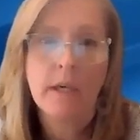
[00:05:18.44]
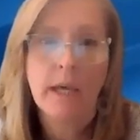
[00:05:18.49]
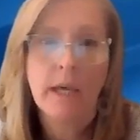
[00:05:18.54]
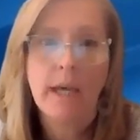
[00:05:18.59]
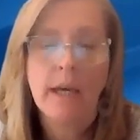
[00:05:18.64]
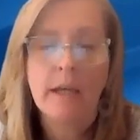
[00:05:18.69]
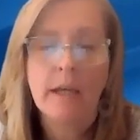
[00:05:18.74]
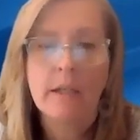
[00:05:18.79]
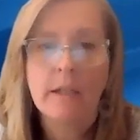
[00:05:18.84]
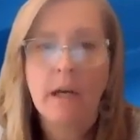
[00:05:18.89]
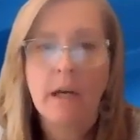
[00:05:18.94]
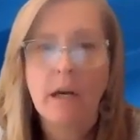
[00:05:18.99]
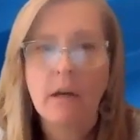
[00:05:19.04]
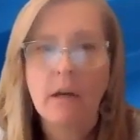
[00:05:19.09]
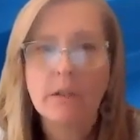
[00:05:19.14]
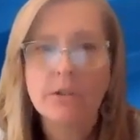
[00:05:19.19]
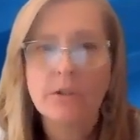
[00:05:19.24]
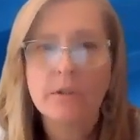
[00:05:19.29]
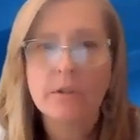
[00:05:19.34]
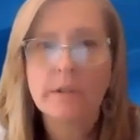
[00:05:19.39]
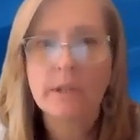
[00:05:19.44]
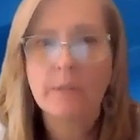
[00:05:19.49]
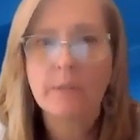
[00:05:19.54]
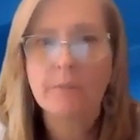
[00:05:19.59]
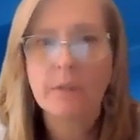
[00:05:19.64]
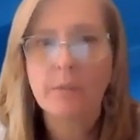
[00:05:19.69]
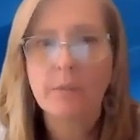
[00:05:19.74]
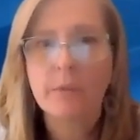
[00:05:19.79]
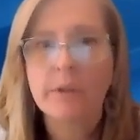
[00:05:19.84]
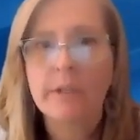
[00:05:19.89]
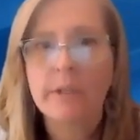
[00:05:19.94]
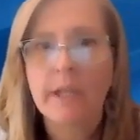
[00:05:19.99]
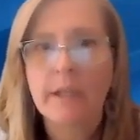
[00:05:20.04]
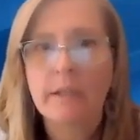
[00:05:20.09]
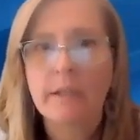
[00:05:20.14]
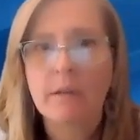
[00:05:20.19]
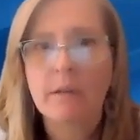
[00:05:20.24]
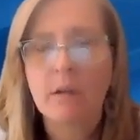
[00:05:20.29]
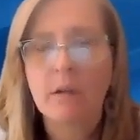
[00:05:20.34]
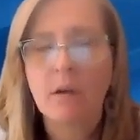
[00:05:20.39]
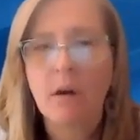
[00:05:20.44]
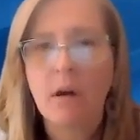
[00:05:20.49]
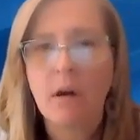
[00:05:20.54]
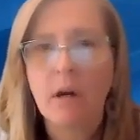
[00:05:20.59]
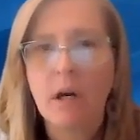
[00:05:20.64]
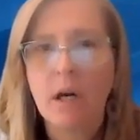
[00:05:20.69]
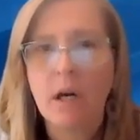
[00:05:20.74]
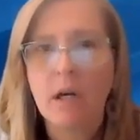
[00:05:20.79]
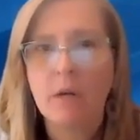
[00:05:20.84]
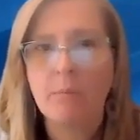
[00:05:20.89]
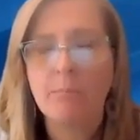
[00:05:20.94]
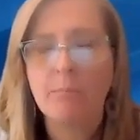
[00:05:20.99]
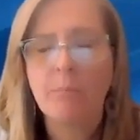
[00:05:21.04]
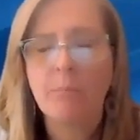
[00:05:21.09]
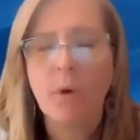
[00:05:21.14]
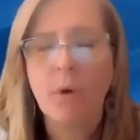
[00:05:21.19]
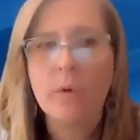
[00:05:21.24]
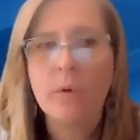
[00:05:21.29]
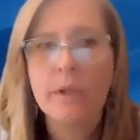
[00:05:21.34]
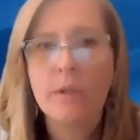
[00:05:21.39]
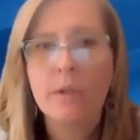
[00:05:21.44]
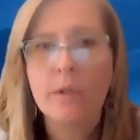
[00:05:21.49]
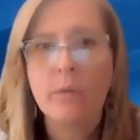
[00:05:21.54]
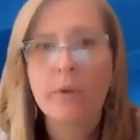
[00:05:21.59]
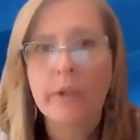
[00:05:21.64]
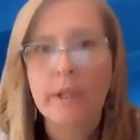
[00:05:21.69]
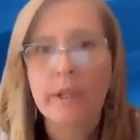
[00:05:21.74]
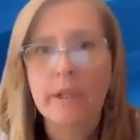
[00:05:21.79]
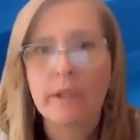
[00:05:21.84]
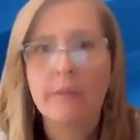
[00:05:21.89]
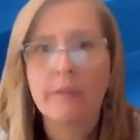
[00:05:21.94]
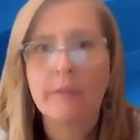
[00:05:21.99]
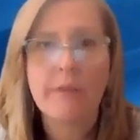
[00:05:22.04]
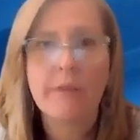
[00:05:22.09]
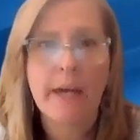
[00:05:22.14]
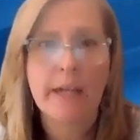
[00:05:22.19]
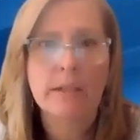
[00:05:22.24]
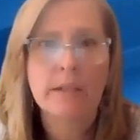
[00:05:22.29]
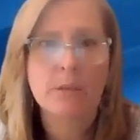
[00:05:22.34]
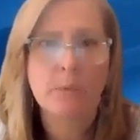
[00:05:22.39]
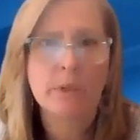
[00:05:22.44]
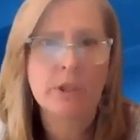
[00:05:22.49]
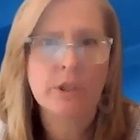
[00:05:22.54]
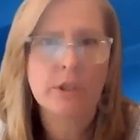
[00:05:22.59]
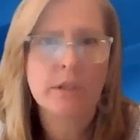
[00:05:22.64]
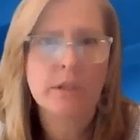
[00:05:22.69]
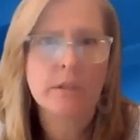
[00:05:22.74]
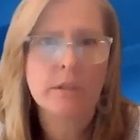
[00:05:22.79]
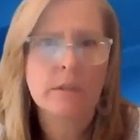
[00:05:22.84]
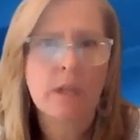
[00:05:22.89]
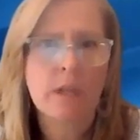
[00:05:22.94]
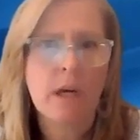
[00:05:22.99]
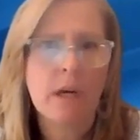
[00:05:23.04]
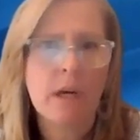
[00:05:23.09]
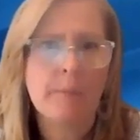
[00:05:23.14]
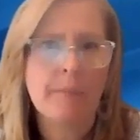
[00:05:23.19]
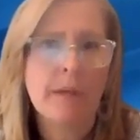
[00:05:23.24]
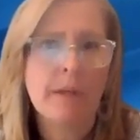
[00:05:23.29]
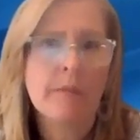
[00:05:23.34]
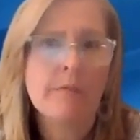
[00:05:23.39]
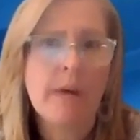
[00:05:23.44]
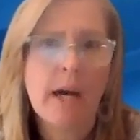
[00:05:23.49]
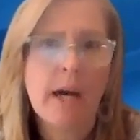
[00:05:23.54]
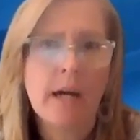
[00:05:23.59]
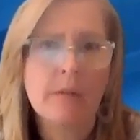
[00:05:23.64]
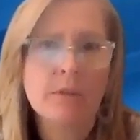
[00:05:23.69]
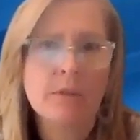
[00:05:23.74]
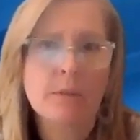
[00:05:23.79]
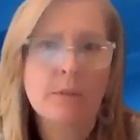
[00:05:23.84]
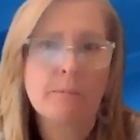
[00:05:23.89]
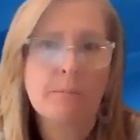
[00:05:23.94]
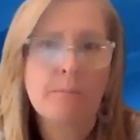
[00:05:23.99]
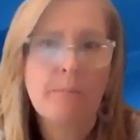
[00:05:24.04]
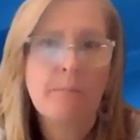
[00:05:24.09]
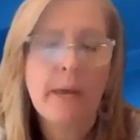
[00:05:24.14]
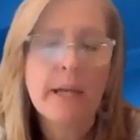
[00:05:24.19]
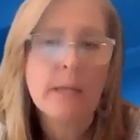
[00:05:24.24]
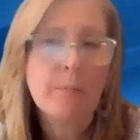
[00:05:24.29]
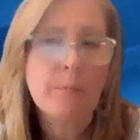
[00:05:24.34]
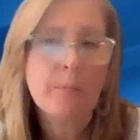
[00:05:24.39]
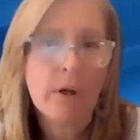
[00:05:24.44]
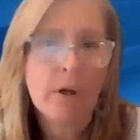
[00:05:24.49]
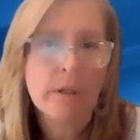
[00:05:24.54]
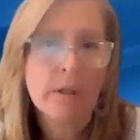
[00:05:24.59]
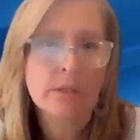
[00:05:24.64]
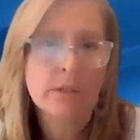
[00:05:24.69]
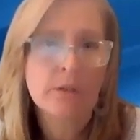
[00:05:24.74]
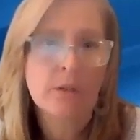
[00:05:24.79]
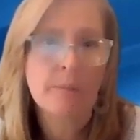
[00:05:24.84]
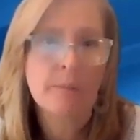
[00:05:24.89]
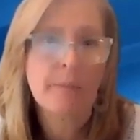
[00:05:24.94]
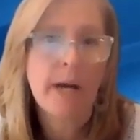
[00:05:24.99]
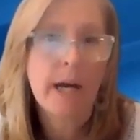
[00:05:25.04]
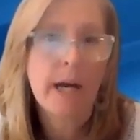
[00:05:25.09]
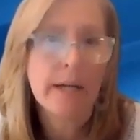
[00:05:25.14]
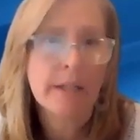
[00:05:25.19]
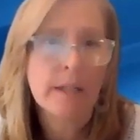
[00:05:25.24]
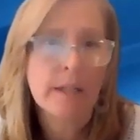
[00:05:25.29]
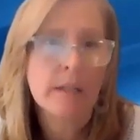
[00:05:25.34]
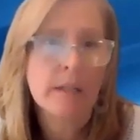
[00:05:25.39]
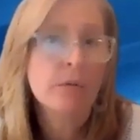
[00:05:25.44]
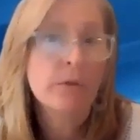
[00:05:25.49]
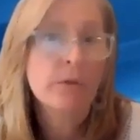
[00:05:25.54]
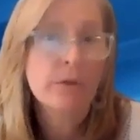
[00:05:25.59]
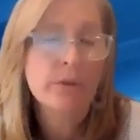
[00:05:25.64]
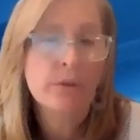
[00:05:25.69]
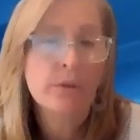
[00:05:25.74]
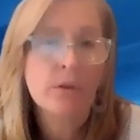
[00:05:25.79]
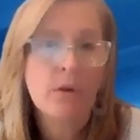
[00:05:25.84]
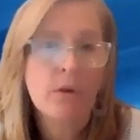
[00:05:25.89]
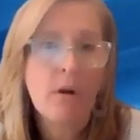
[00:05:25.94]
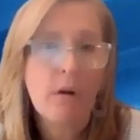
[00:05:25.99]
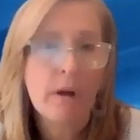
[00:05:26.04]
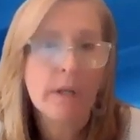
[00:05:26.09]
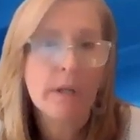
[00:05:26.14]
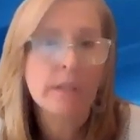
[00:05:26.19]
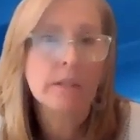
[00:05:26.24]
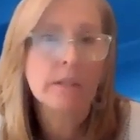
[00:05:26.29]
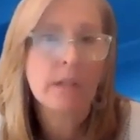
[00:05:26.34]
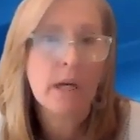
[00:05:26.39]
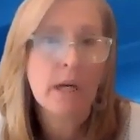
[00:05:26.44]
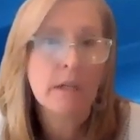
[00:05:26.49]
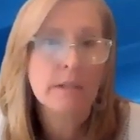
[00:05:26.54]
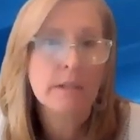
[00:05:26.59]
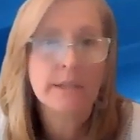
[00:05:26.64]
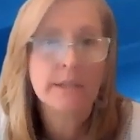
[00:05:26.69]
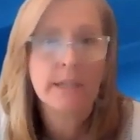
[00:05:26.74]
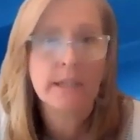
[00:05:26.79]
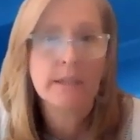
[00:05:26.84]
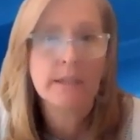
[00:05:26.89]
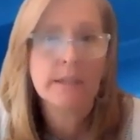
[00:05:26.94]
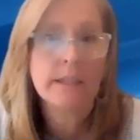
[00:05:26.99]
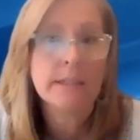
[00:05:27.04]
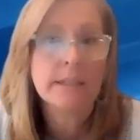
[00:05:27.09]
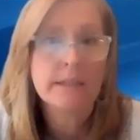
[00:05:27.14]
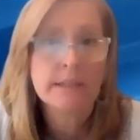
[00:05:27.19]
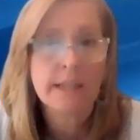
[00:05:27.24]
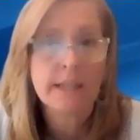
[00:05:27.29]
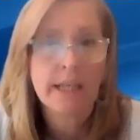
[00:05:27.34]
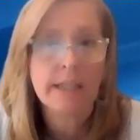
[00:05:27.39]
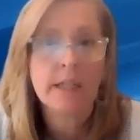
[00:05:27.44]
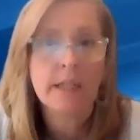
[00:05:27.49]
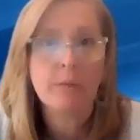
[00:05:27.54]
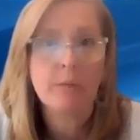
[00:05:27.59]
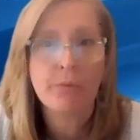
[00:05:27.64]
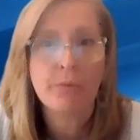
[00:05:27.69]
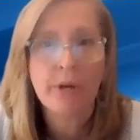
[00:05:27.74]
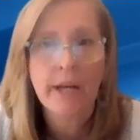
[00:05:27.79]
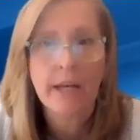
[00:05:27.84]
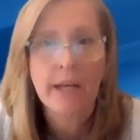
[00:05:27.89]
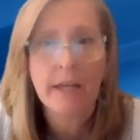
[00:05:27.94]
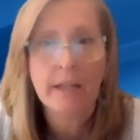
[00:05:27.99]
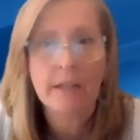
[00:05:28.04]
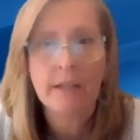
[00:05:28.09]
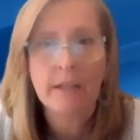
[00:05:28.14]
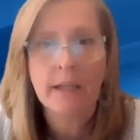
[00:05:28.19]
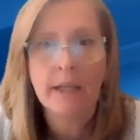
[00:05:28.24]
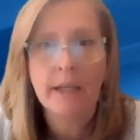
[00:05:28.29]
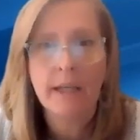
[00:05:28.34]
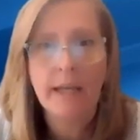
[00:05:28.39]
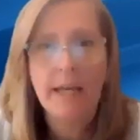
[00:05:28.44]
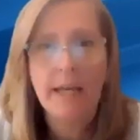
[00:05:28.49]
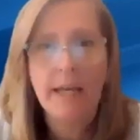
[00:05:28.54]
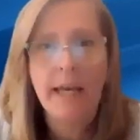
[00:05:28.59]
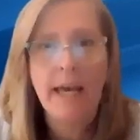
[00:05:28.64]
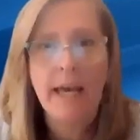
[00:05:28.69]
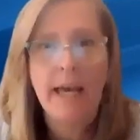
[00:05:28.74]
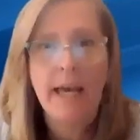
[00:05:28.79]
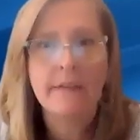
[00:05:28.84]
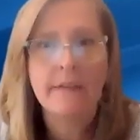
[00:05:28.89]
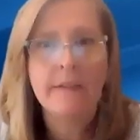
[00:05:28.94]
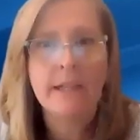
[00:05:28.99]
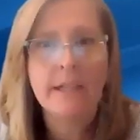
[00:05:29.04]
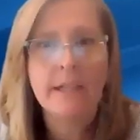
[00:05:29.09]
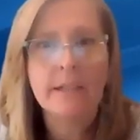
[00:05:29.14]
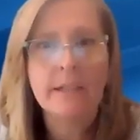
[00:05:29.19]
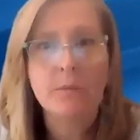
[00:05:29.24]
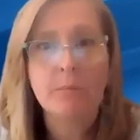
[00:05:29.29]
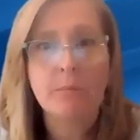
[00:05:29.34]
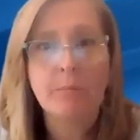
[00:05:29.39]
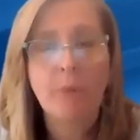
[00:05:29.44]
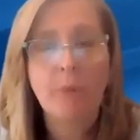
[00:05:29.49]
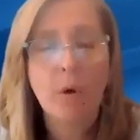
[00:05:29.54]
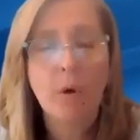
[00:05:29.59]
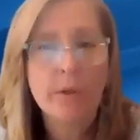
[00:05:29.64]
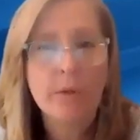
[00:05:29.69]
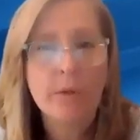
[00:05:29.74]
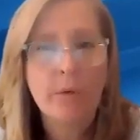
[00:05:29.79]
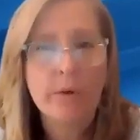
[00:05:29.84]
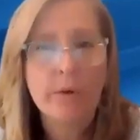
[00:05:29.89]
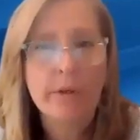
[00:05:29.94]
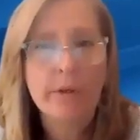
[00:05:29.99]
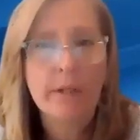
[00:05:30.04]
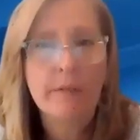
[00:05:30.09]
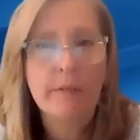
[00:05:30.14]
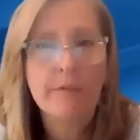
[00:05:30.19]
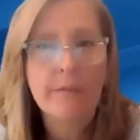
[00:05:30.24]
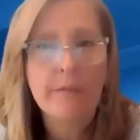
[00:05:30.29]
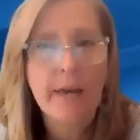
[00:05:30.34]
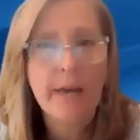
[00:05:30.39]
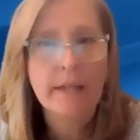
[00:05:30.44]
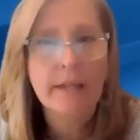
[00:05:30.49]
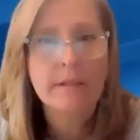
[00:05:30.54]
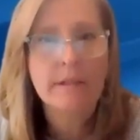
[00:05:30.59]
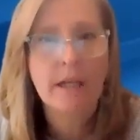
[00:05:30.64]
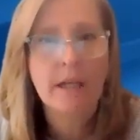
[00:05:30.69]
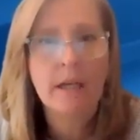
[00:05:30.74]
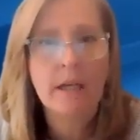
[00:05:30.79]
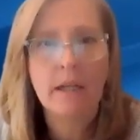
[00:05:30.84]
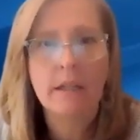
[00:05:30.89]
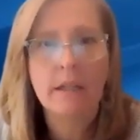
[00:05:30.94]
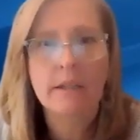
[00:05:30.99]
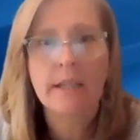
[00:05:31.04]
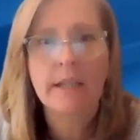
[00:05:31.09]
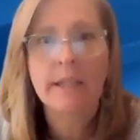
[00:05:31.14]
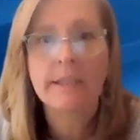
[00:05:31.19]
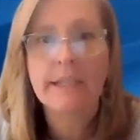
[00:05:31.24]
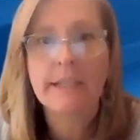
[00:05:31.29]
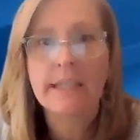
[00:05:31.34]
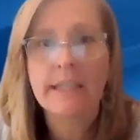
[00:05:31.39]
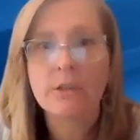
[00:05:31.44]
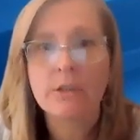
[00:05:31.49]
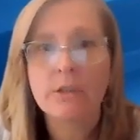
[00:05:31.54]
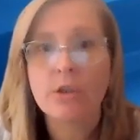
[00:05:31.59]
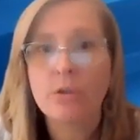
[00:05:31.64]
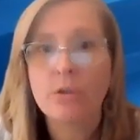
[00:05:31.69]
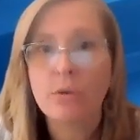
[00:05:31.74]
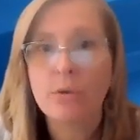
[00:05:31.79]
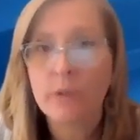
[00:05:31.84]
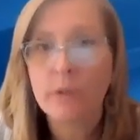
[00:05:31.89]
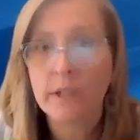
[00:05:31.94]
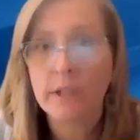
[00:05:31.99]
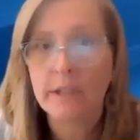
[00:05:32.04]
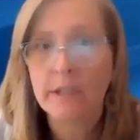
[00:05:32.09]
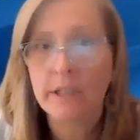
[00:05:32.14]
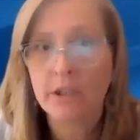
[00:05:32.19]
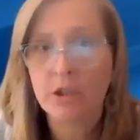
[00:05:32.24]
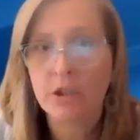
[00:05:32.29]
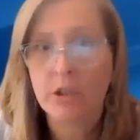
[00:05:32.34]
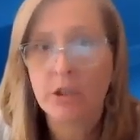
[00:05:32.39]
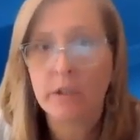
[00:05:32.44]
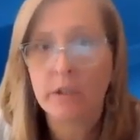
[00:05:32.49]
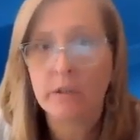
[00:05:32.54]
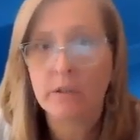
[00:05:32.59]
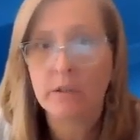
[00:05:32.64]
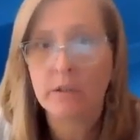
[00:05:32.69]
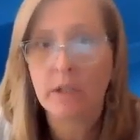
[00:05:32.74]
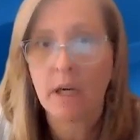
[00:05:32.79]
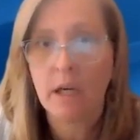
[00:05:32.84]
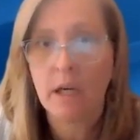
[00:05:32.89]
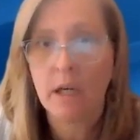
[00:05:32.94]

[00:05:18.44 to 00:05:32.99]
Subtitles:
and also something what they call multi-organ effects, which is involves many parts of your body, including your heart, lungs, kidneys, skin, and brain. And these multi-organ effects can lead to new conditions,